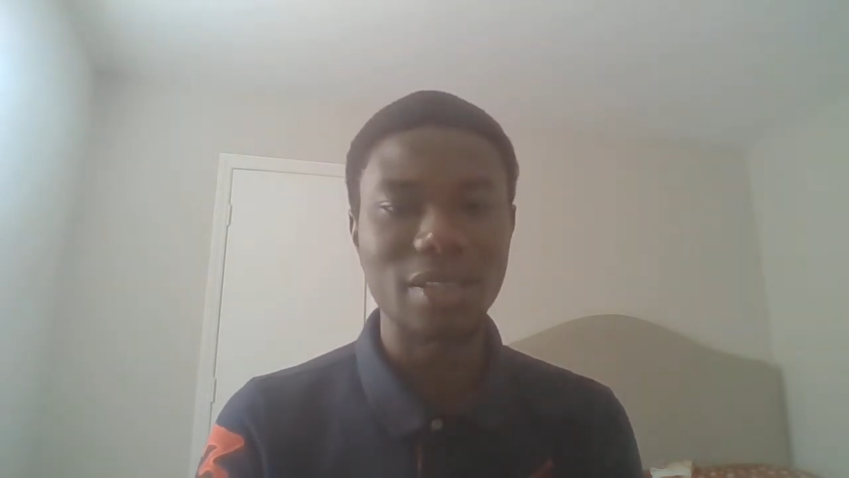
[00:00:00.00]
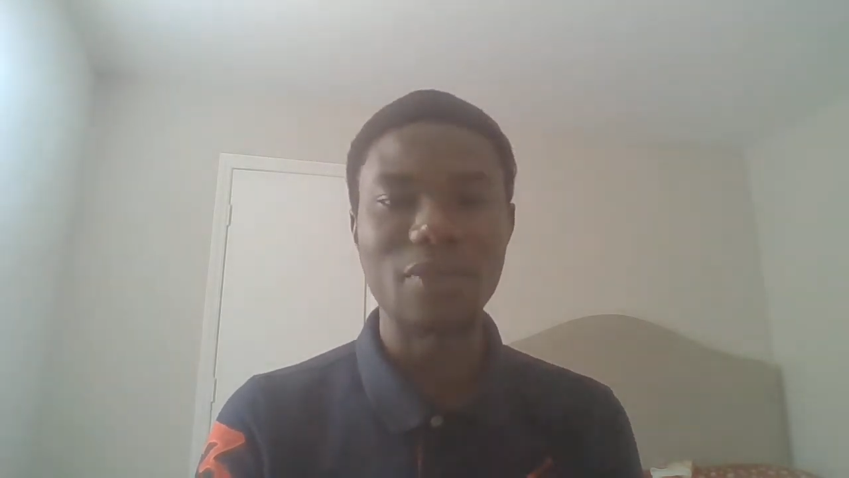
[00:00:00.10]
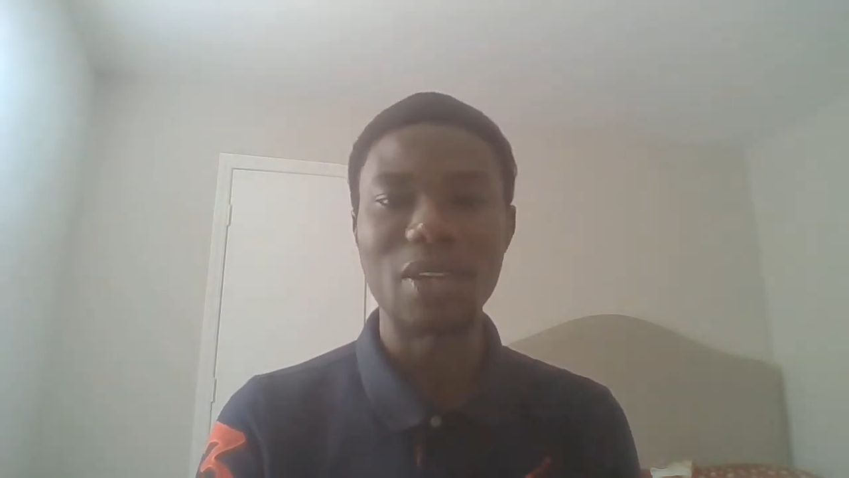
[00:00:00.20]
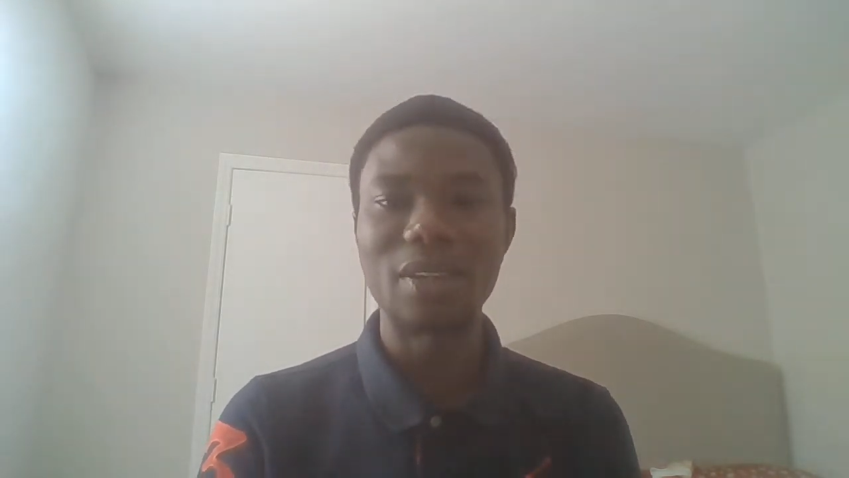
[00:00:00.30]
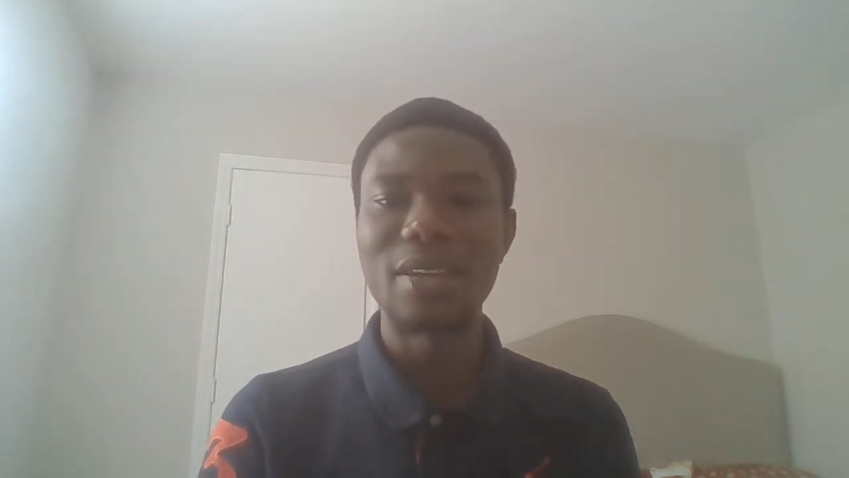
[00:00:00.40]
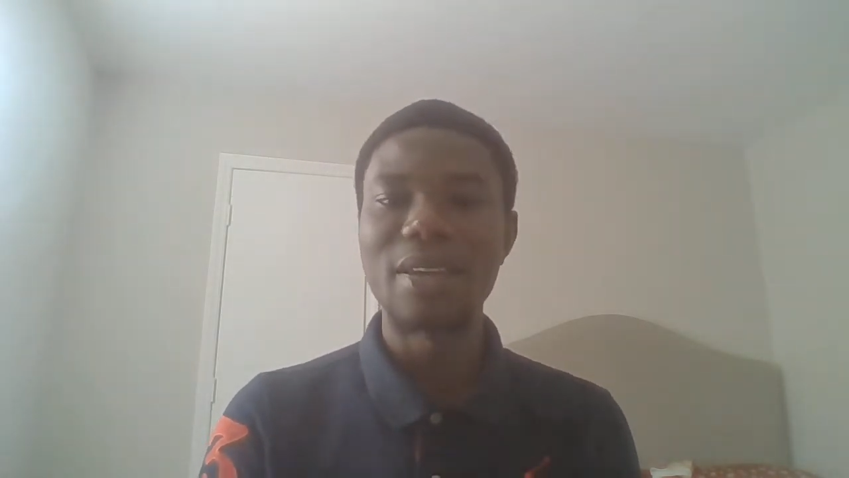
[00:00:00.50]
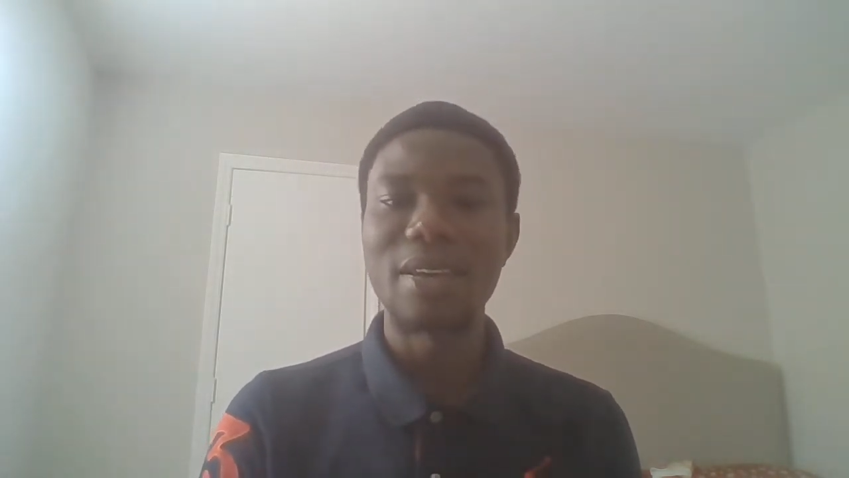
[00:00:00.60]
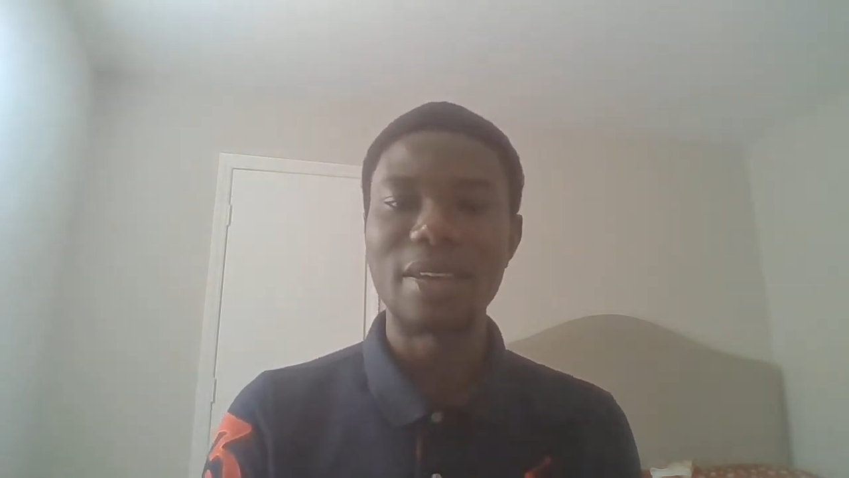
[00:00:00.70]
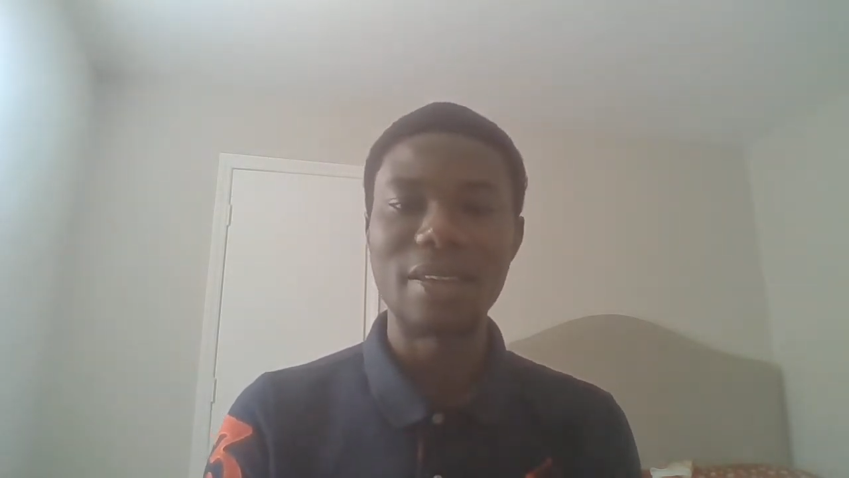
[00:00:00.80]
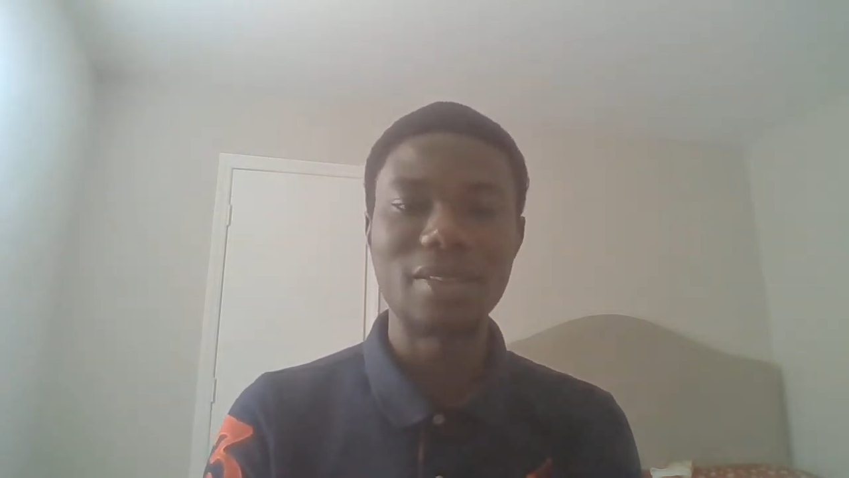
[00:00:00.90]
7,
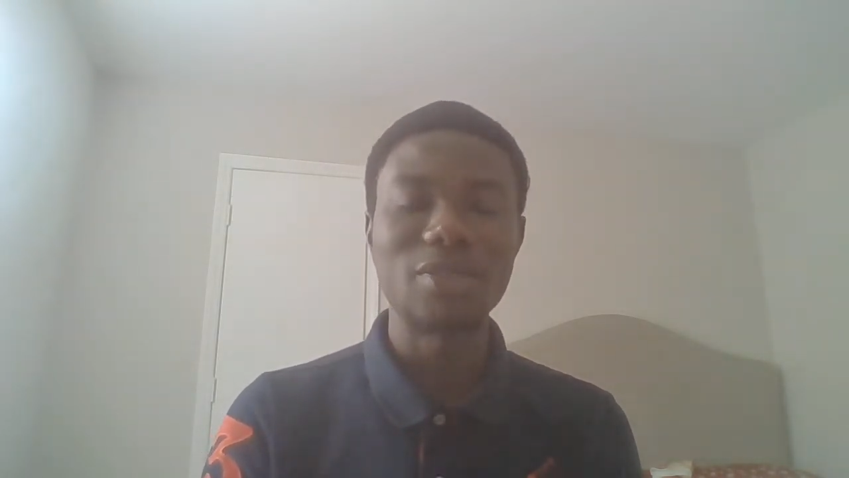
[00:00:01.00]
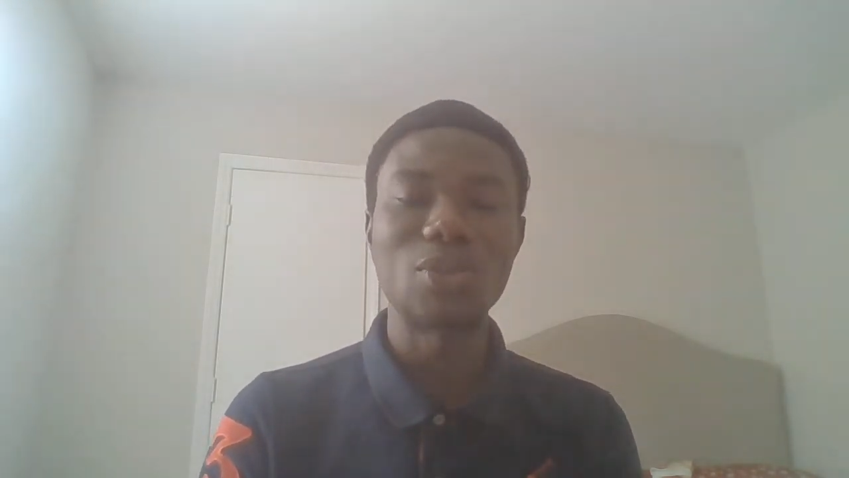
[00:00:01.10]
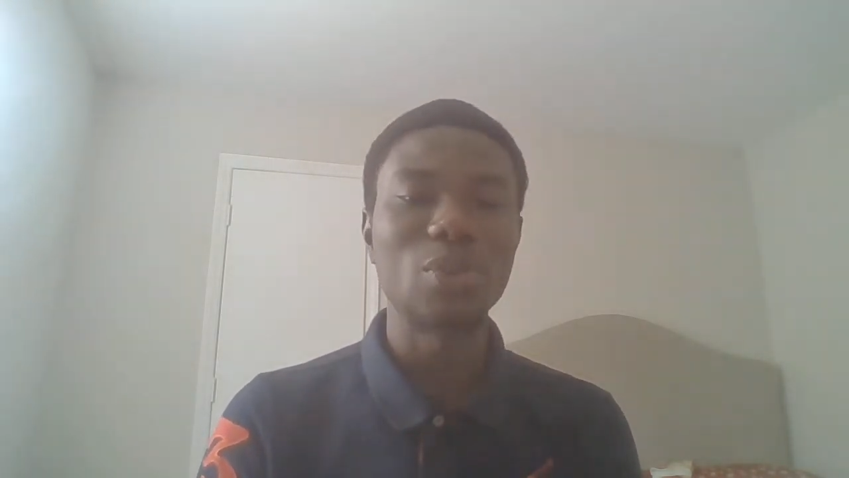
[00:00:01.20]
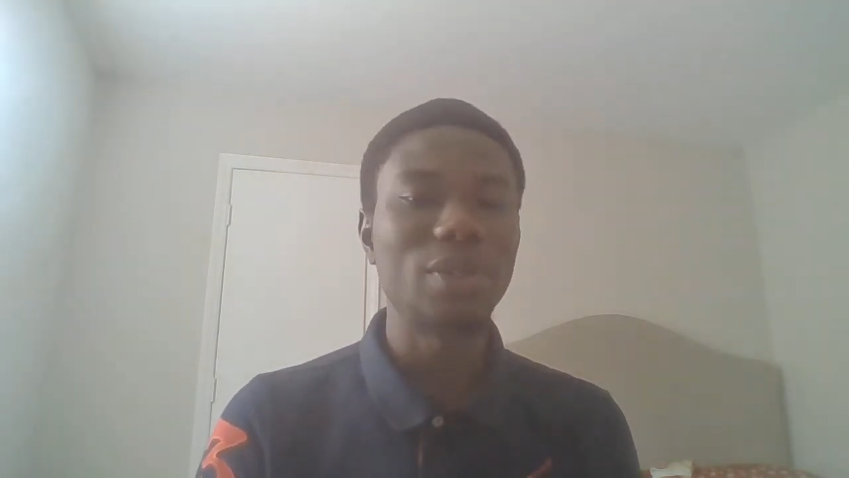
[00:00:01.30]
8. So